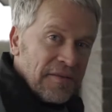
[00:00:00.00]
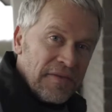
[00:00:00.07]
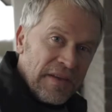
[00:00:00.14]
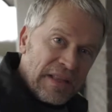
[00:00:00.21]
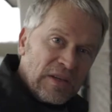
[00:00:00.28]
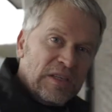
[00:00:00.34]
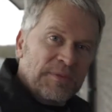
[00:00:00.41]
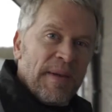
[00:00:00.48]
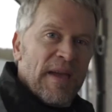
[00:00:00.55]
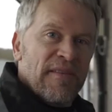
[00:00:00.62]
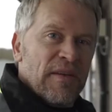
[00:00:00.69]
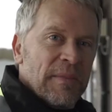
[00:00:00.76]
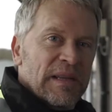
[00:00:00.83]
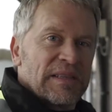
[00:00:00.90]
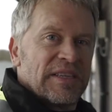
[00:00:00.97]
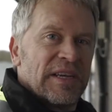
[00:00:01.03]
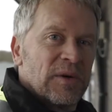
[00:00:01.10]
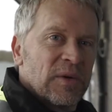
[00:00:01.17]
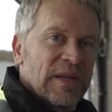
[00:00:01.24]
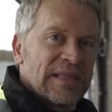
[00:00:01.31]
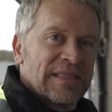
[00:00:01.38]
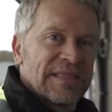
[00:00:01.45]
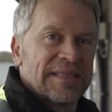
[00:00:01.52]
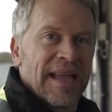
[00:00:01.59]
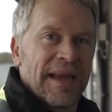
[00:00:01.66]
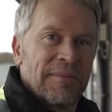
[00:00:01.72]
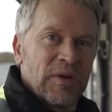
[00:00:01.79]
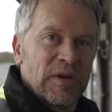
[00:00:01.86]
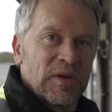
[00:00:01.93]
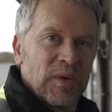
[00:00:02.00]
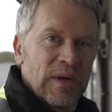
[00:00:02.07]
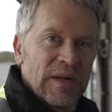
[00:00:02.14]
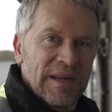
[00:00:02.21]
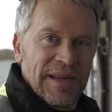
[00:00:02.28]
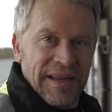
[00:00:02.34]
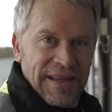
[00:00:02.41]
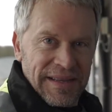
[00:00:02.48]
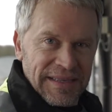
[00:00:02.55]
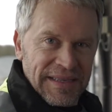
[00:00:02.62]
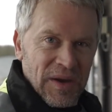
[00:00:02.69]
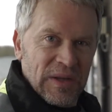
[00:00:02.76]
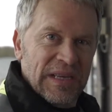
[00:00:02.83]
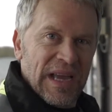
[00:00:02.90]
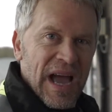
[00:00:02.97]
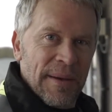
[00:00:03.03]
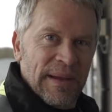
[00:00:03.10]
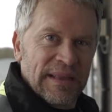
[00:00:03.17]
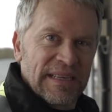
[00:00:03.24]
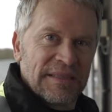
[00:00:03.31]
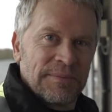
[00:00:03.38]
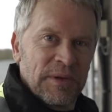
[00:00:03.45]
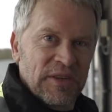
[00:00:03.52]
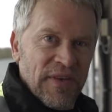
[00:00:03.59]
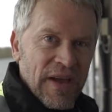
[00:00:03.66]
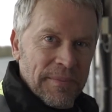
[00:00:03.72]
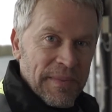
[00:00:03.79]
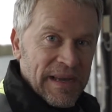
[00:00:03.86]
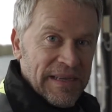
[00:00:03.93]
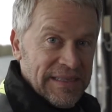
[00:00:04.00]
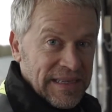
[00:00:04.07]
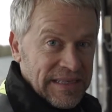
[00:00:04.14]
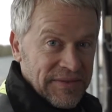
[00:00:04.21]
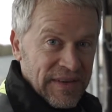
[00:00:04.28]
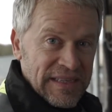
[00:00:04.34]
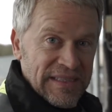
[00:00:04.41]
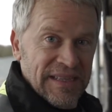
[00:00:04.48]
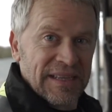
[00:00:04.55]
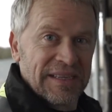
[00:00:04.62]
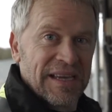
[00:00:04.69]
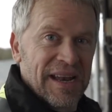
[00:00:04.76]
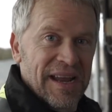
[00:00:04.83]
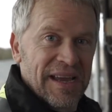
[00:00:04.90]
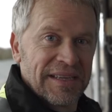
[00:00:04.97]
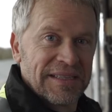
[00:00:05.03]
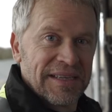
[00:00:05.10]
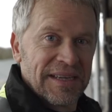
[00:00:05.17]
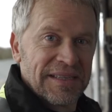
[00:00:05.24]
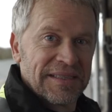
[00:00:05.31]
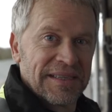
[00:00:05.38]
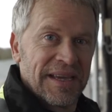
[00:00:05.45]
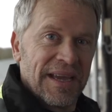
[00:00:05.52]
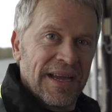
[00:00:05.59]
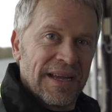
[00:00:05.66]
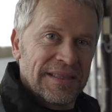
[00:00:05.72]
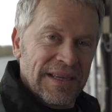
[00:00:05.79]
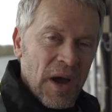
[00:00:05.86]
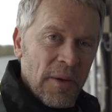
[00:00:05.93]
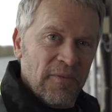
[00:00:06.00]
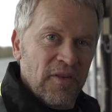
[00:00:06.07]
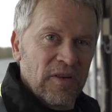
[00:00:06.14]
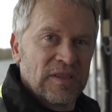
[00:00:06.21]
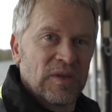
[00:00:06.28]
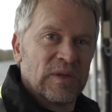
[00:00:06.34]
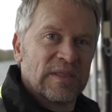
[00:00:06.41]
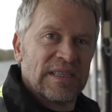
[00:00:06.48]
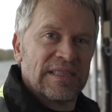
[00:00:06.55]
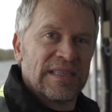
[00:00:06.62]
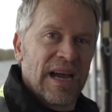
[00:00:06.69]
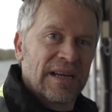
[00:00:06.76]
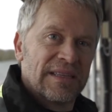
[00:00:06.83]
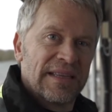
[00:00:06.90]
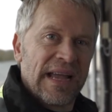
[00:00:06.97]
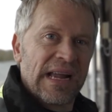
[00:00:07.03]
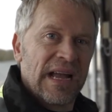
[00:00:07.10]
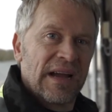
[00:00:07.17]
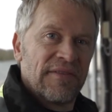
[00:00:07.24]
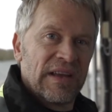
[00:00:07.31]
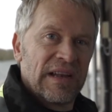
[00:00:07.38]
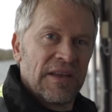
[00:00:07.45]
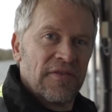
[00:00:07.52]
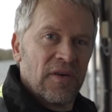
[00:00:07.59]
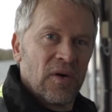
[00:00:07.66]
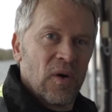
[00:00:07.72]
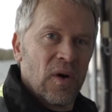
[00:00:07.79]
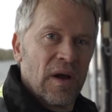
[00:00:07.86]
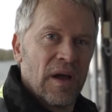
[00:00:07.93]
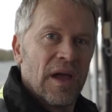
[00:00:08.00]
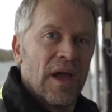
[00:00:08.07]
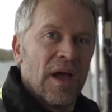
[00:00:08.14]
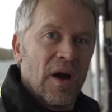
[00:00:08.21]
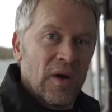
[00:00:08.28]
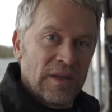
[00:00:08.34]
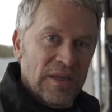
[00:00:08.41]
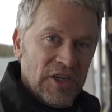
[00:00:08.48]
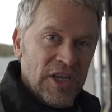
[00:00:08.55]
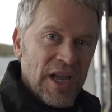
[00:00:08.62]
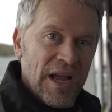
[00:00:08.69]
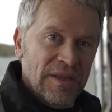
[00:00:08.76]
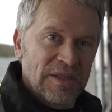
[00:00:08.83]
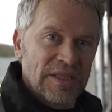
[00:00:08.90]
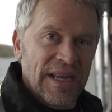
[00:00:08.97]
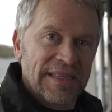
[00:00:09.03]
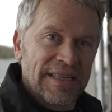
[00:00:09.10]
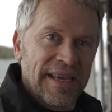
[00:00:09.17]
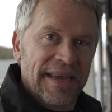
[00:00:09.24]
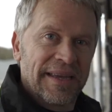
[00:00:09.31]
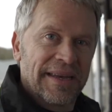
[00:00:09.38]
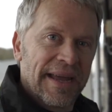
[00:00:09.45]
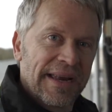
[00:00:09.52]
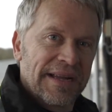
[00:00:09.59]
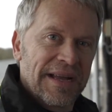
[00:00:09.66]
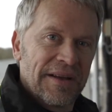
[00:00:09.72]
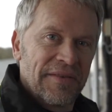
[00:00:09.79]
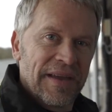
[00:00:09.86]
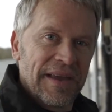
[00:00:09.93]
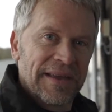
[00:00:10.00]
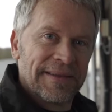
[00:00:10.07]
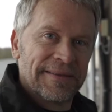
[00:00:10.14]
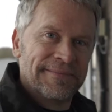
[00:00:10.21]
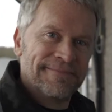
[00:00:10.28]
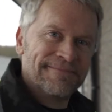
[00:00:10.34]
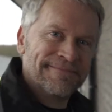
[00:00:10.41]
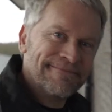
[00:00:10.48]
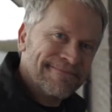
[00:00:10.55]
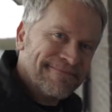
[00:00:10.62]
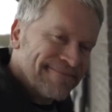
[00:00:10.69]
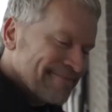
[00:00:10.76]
The VÖGELE paving materials module greatly facilitates the work of the mixing plant supervisor. Its main functions are to time lorry deliveries and display the status of each vehicle.